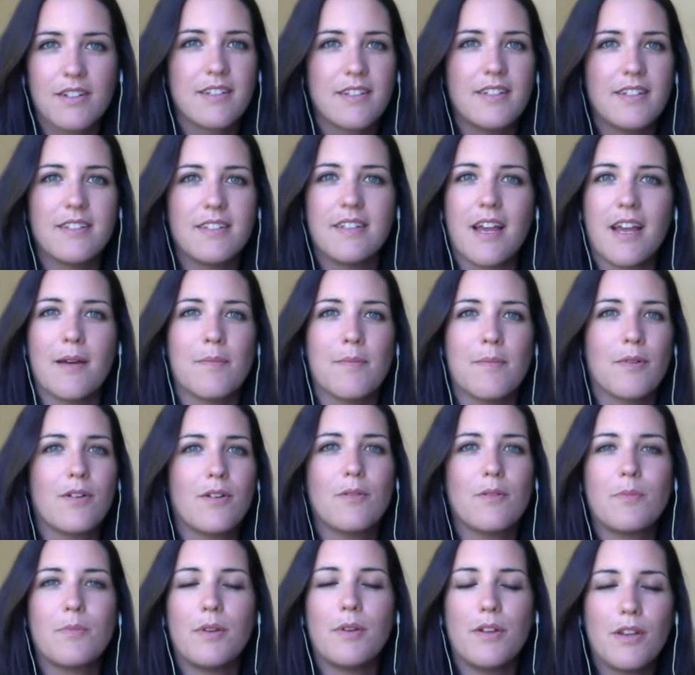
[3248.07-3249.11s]
these chemical
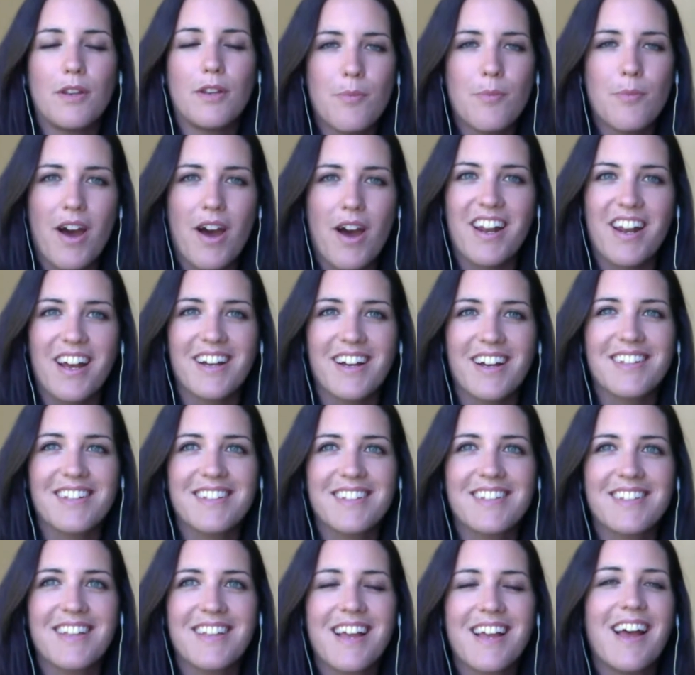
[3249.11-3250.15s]
beauty
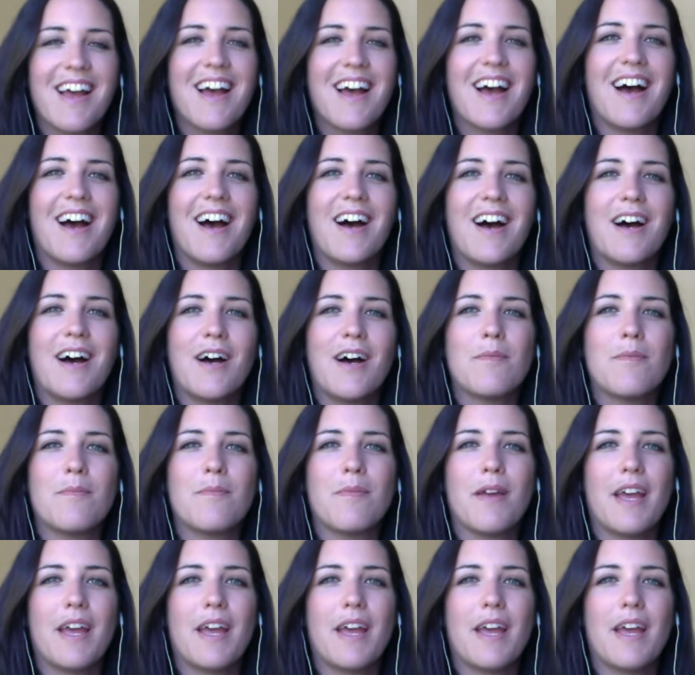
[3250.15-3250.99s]
products, and